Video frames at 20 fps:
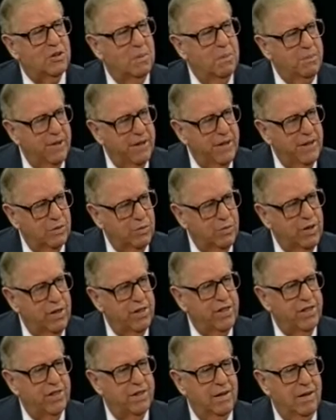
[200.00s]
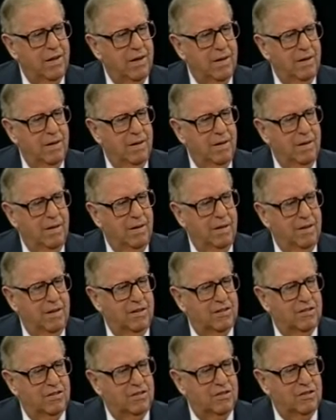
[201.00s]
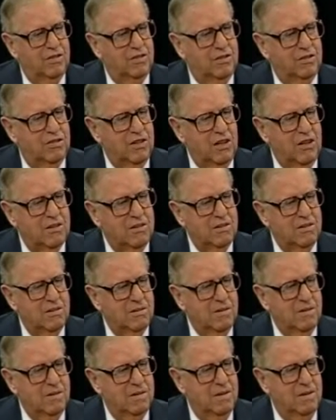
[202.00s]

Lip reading: compared with this sudden